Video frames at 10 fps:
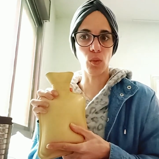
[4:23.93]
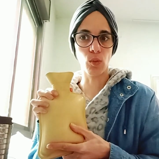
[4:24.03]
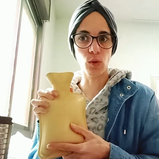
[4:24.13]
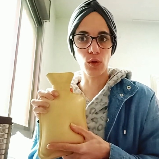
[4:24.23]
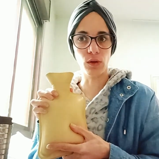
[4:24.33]

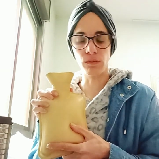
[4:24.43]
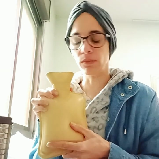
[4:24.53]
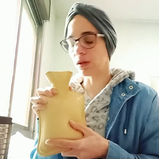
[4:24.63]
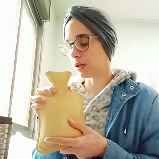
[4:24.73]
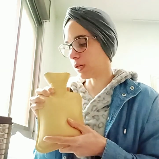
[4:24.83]

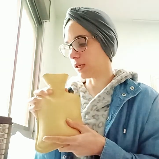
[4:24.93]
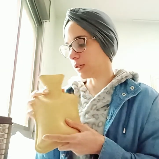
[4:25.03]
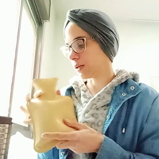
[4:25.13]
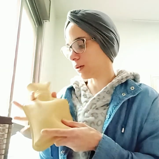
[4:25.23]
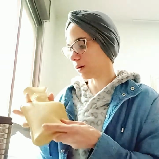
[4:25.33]
warm
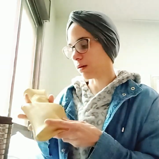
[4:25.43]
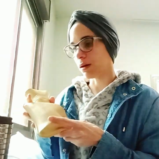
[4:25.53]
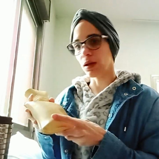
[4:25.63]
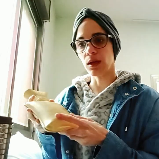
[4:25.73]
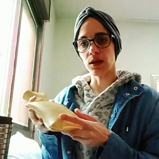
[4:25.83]
and uh,
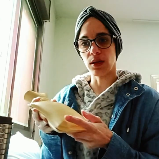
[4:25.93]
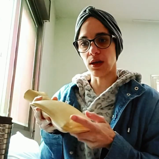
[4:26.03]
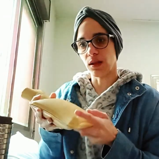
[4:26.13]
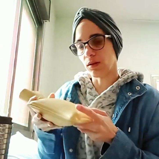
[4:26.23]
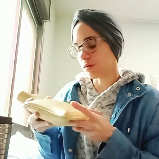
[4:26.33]

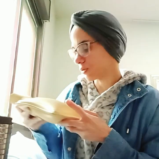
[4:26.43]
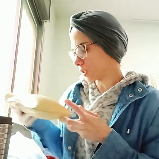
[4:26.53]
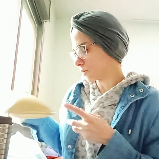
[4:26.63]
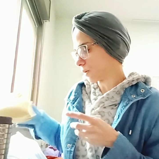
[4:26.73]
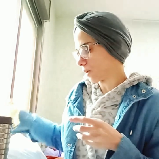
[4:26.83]
yeah, they don't
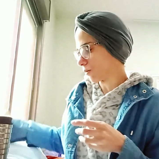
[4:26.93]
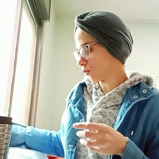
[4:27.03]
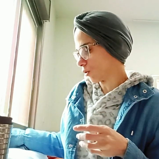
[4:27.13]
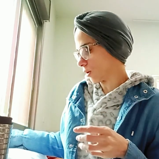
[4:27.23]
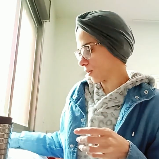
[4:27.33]
trust me
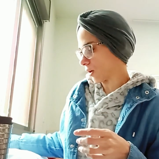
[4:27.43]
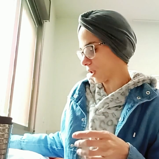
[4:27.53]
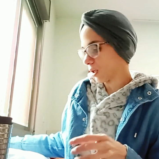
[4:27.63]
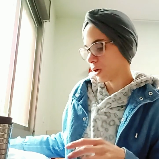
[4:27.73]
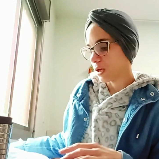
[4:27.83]
anymore and
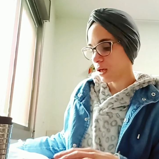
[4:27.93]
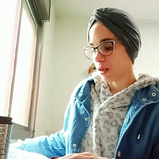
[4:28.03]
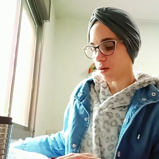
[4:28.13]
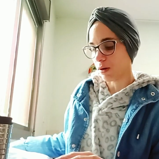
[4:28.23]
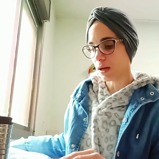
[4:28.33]
that.
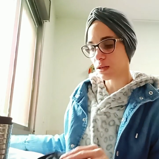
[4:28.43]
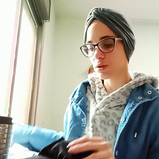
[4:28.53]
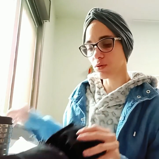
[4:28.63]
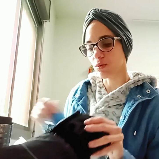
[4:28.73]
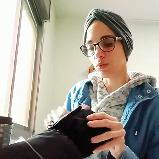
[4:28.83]
So I
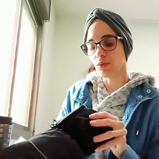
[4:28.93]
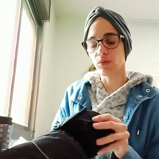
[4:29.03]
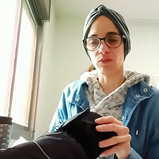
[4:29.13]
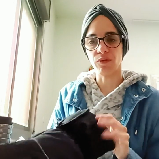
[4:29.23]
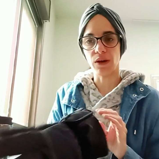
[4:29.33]
had to
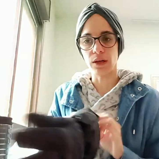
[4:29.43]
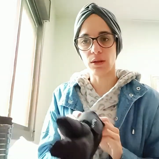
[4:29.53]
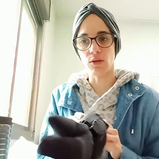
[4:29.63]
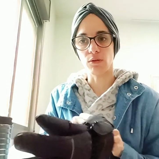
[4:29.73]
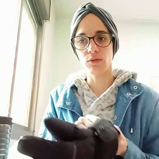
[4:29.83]

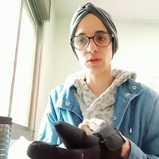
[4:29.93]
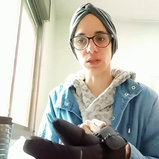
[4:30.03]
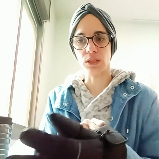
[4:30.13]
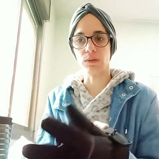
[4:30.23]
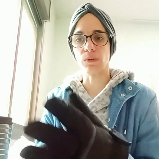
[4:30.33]
find
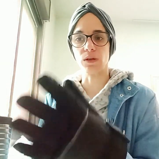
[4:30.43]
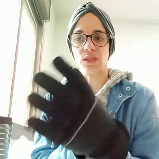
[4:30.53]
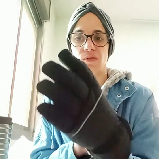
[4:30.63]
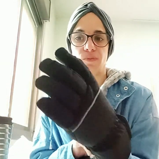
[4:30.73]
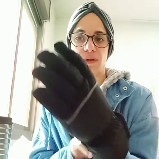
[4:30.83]
solutions
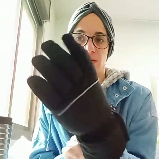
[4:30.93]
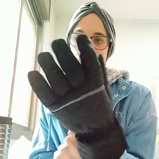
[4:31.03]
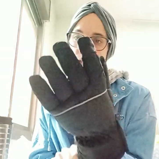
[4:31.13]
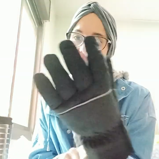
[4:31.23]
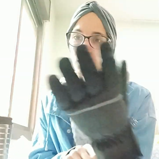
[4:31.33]
because I've
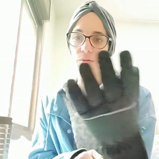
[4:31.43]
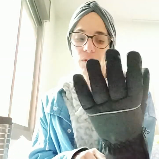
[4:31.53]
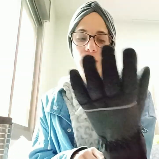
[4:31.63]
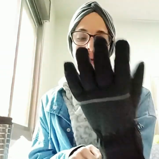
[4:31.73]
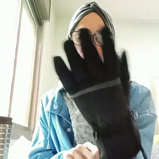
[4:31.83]
burned myself.